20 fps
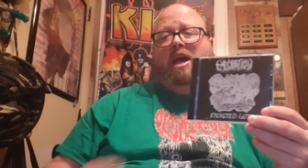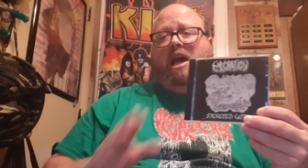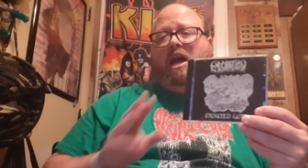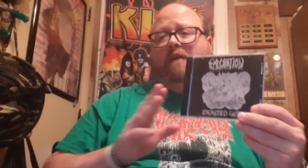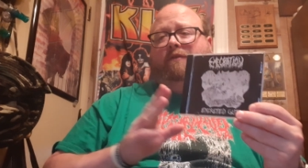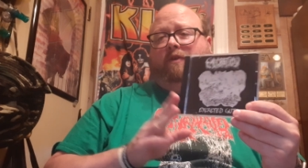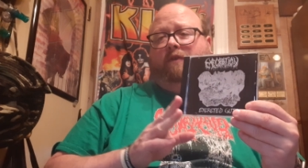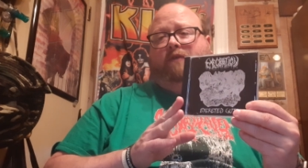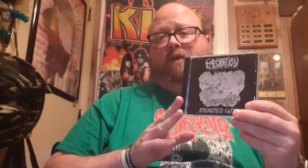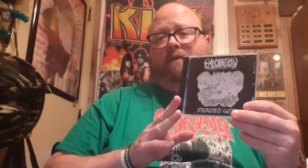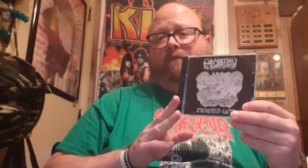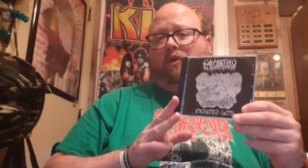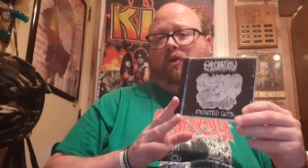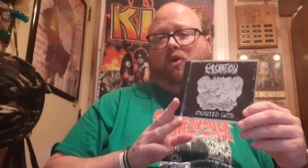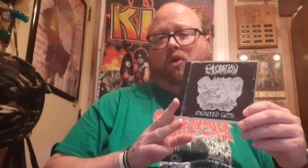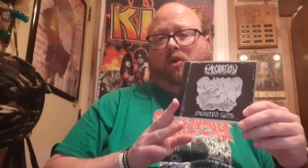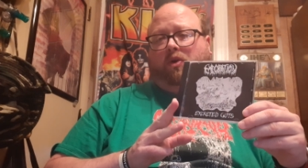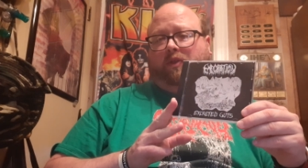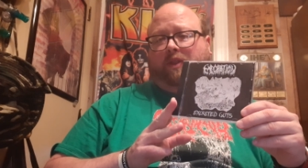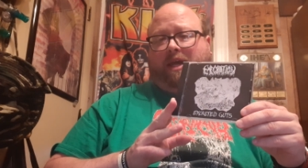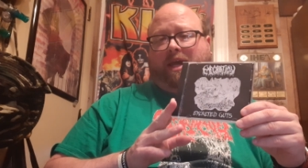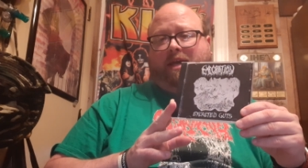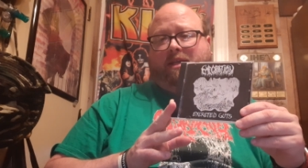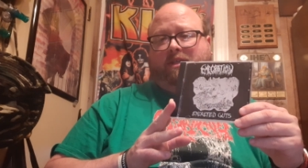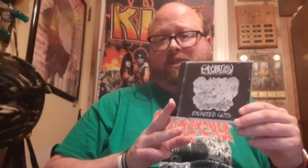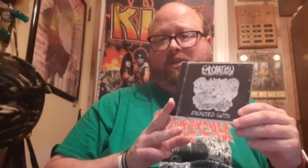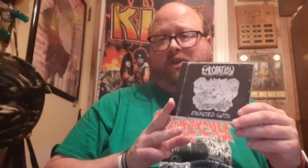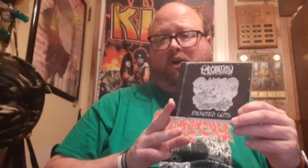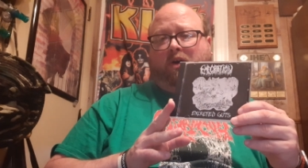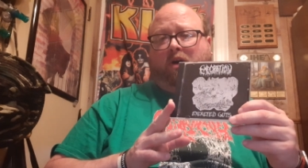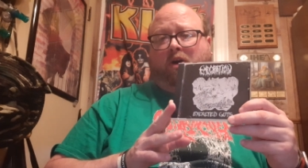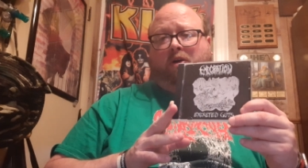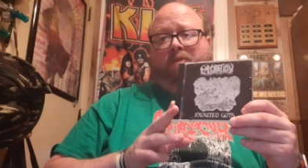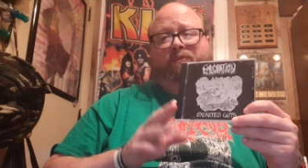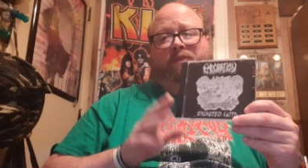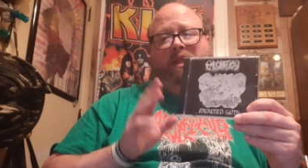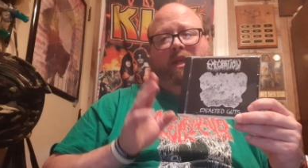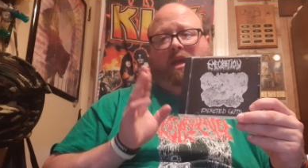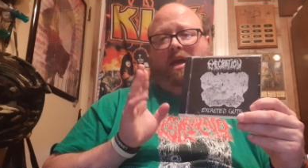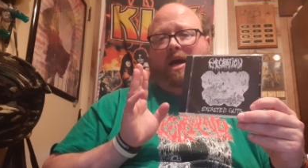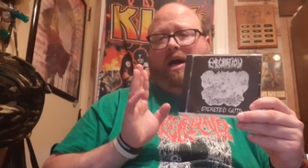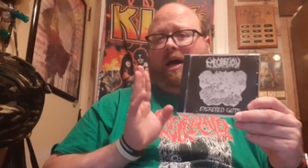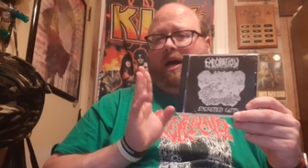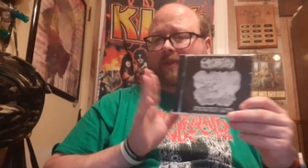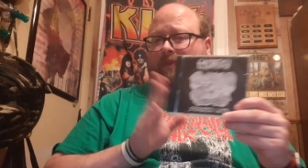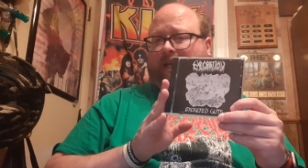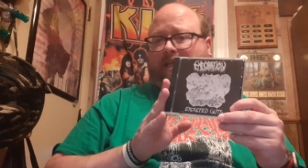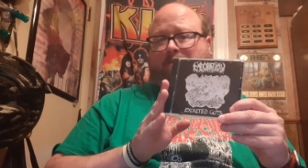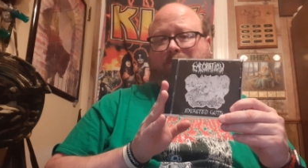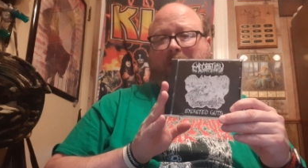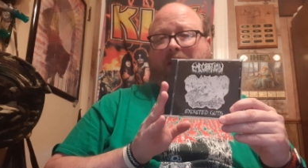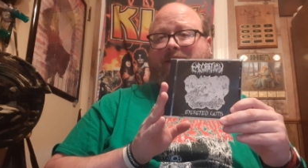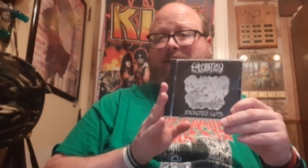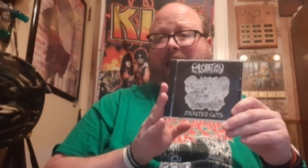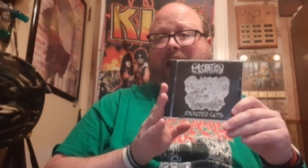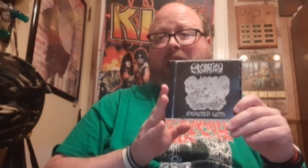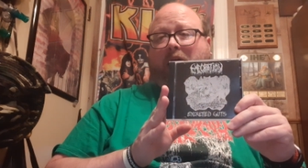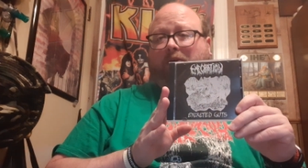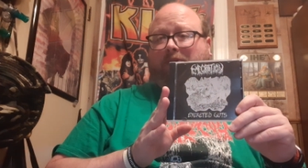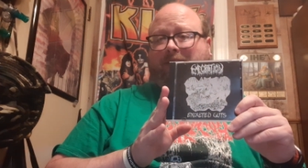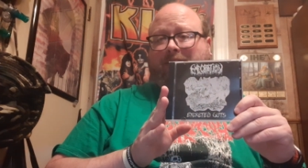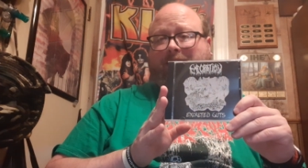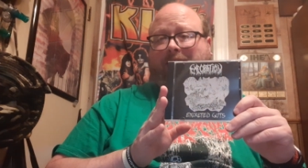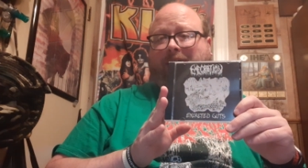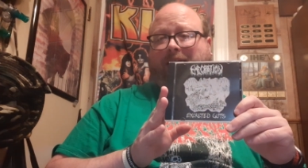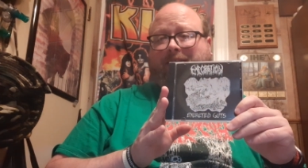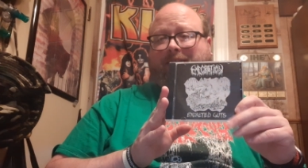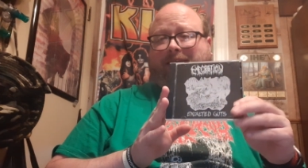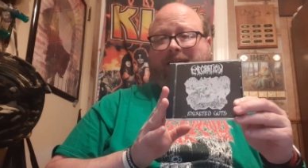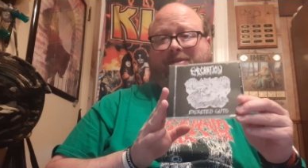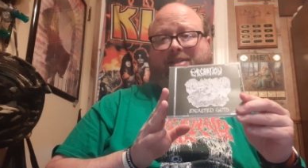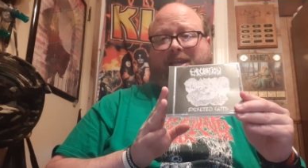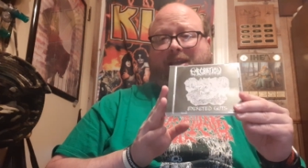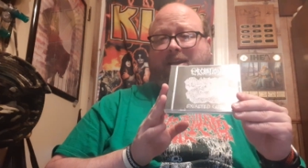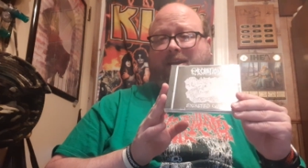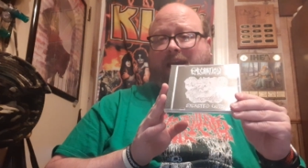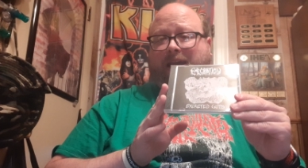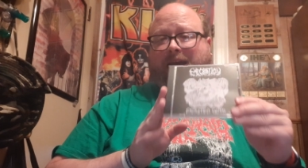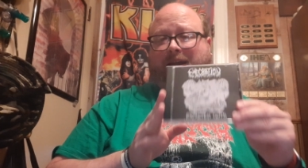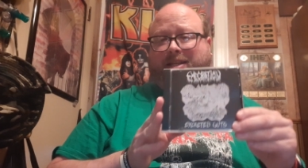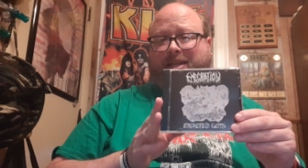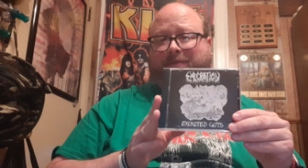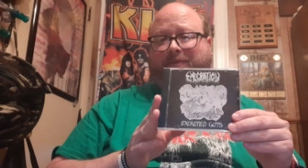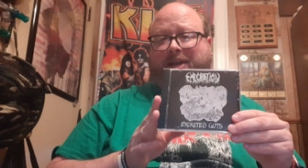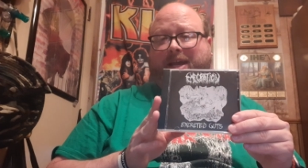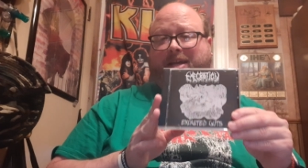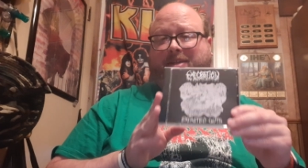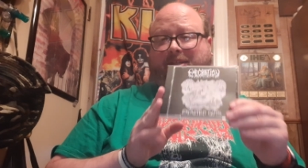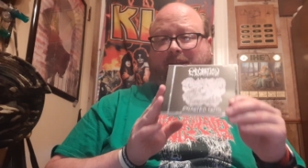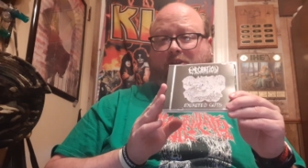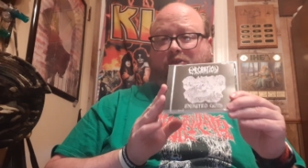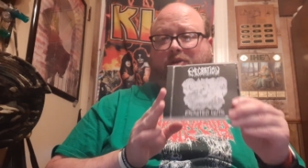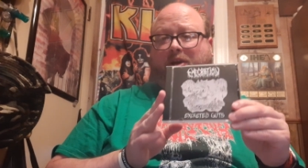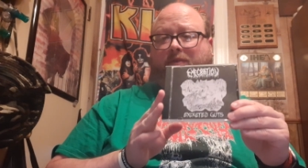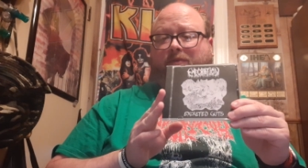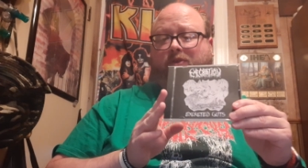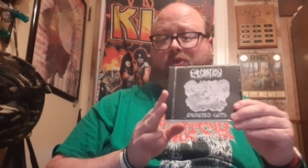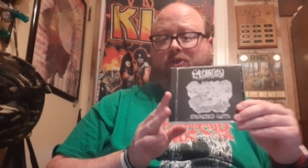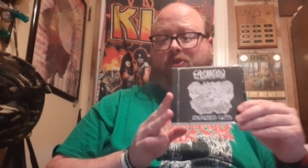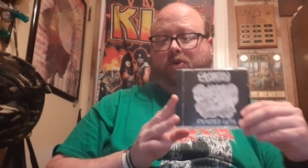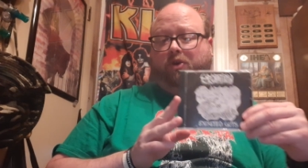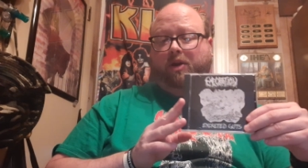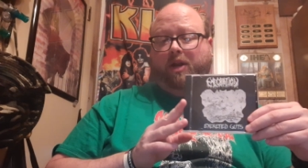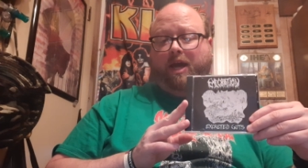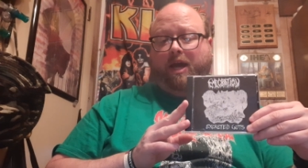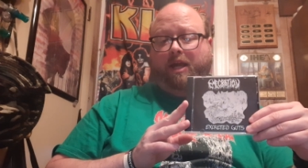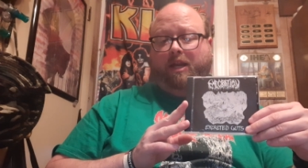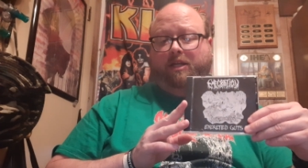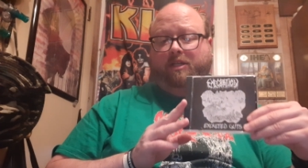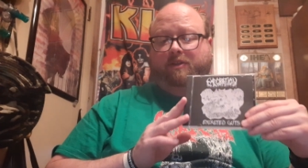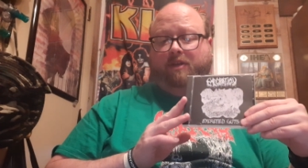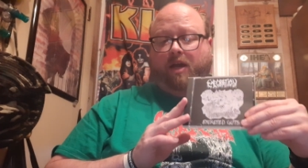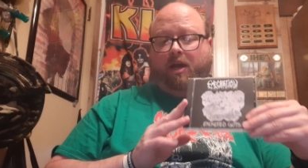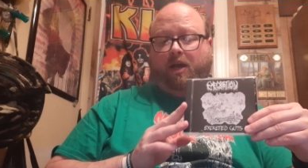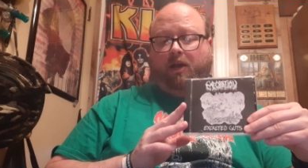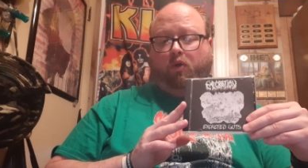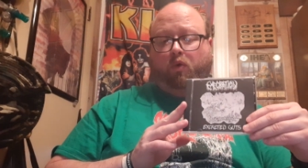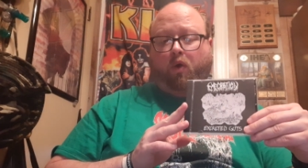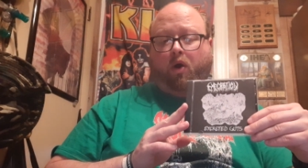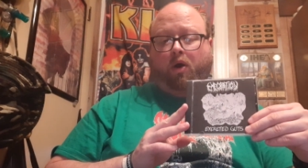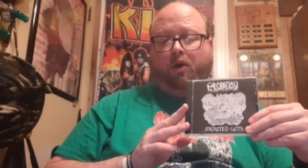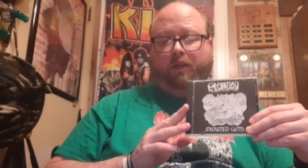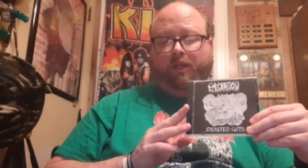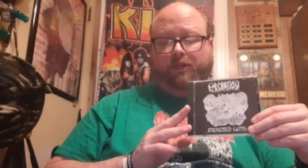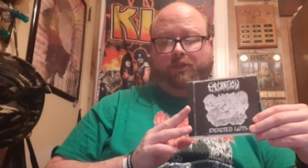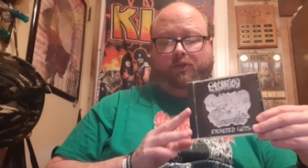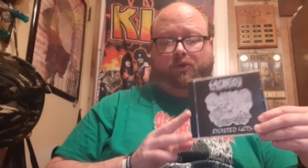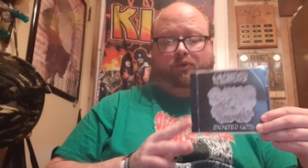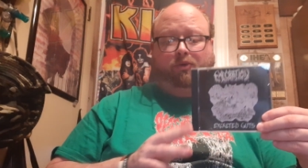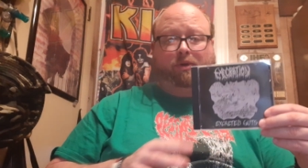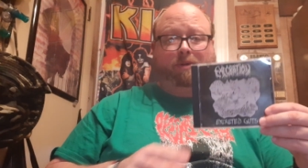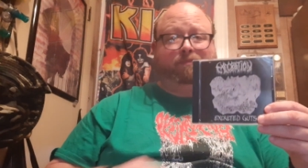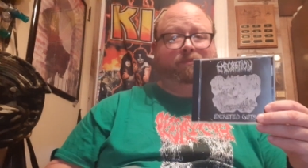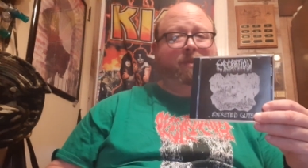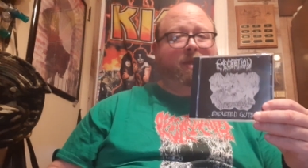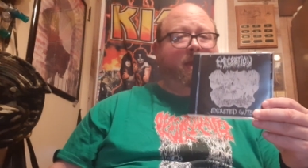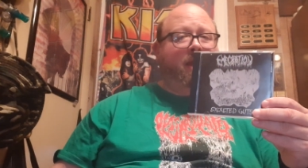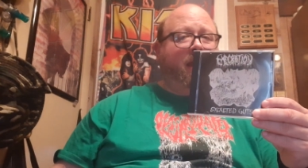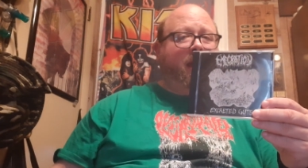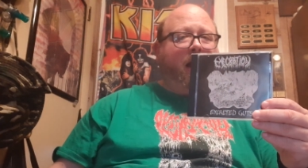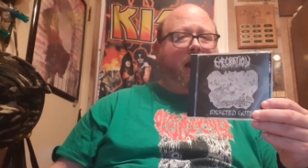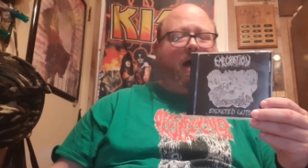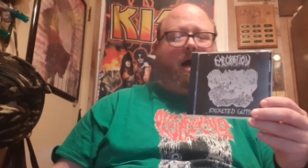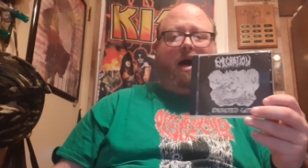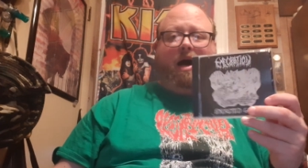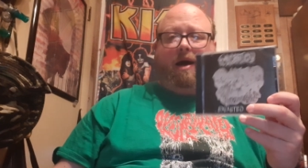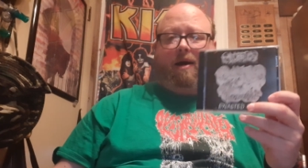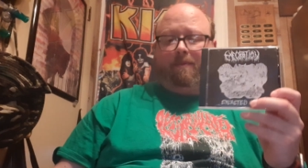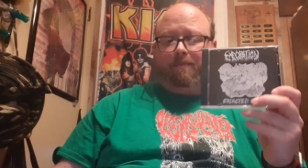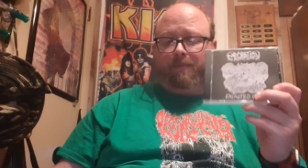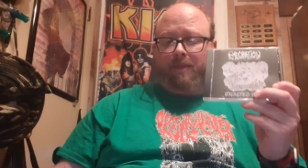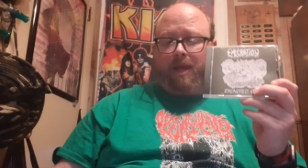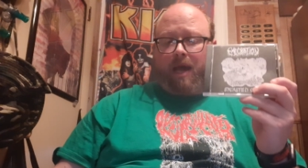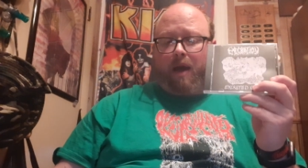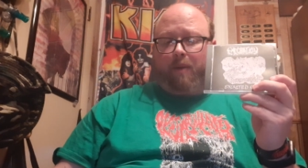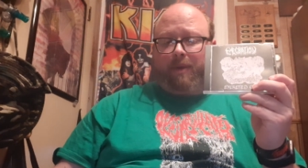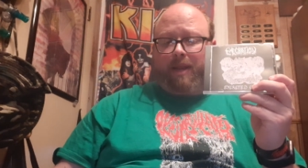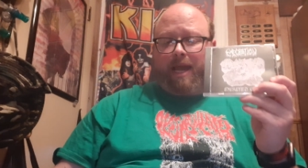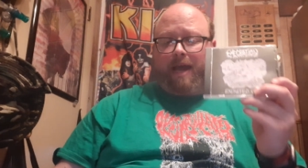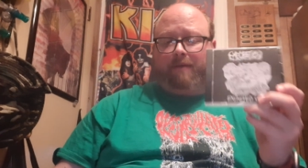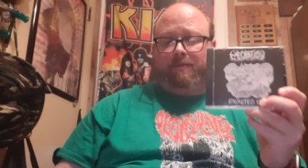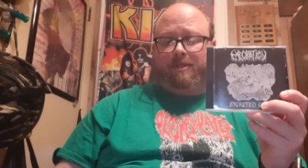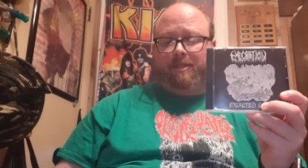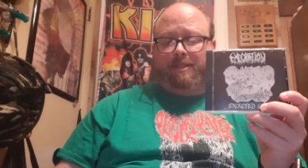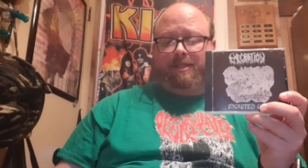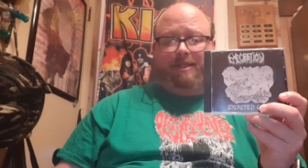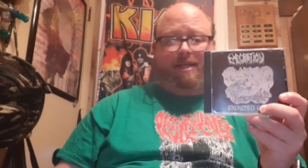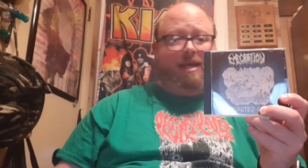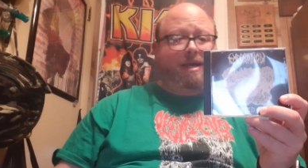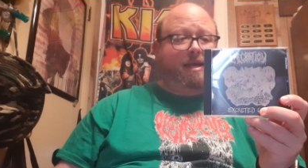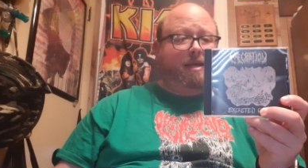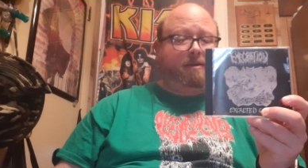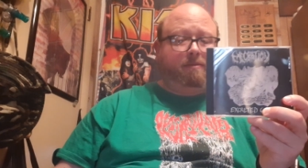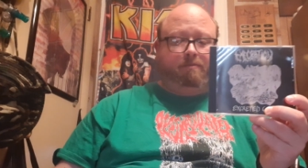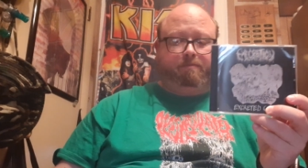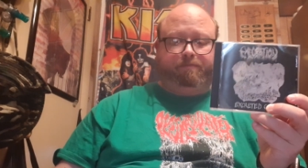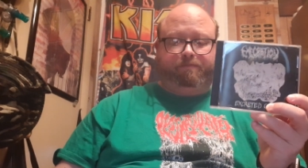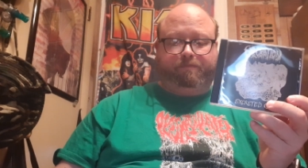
If you've ever heard that song, uh, that's basically how this guy sounds. He definitely has a Trevor Sternadish uh, quality to him. Um, I would have to say